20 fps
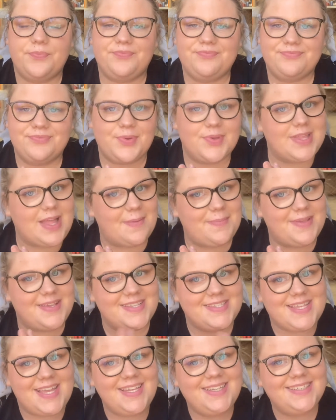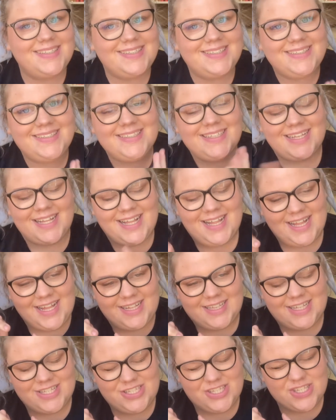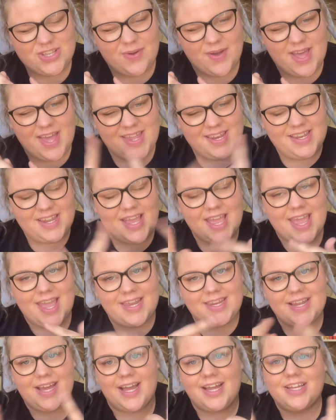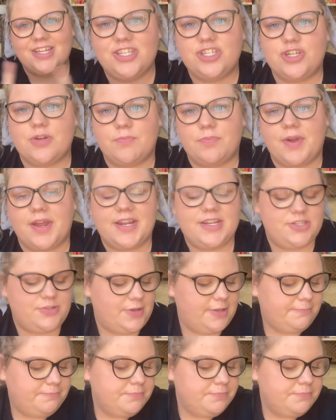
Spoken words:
with that being said, let's just go ahead and jump right into it.